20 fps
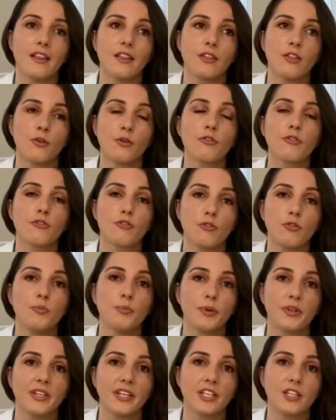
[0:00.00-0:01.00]
those two
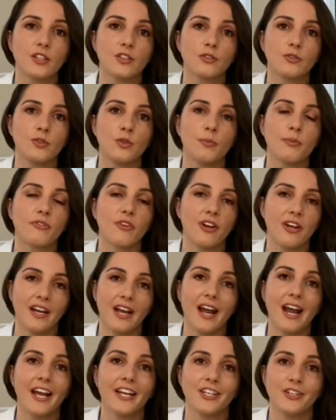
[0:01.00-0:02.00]
particular groups are at
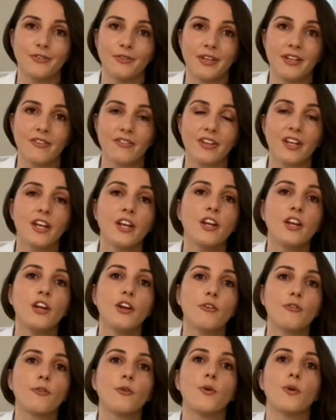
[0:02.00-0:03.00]
higher risk
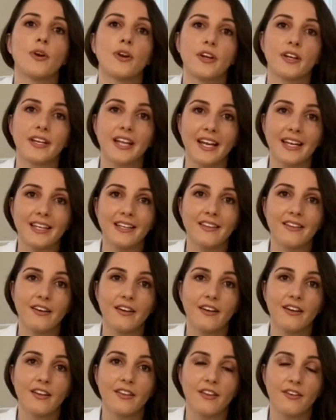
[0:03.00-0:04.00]
for getting
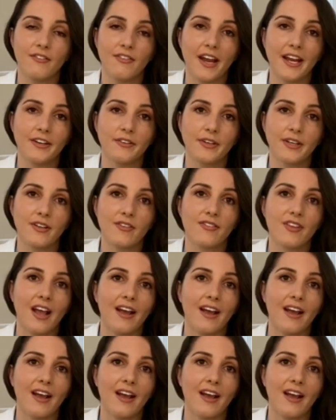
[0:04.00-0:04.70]
the, the virus.